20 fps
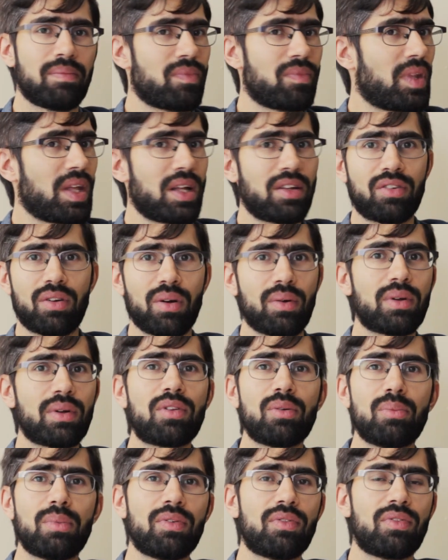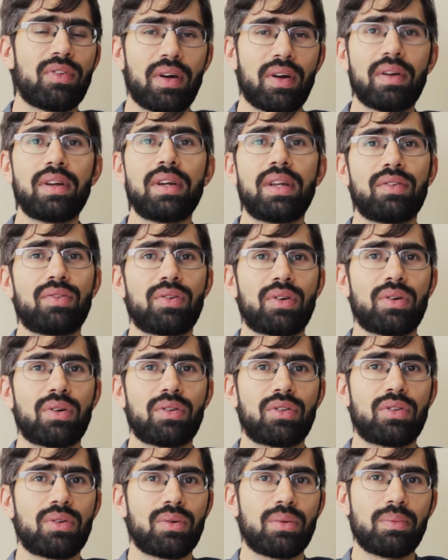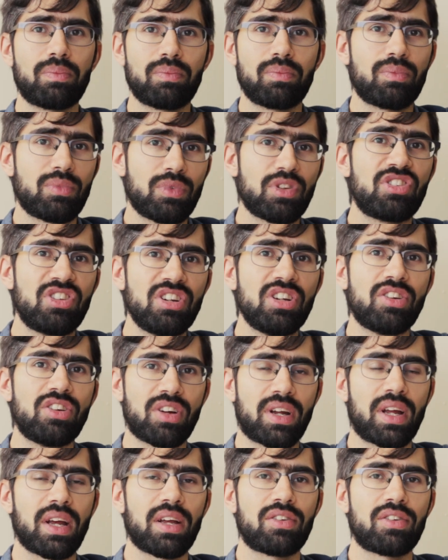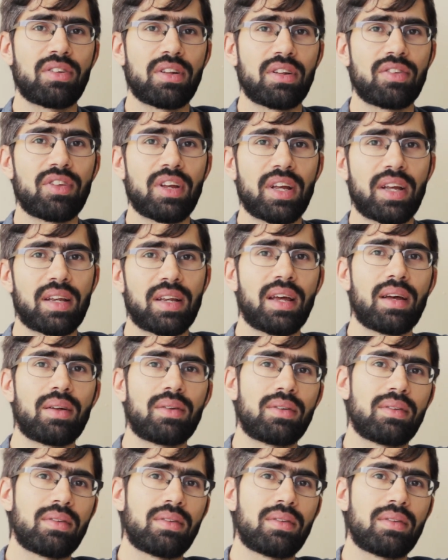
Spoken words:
that's going to be very difficult to siege your castle and take it out.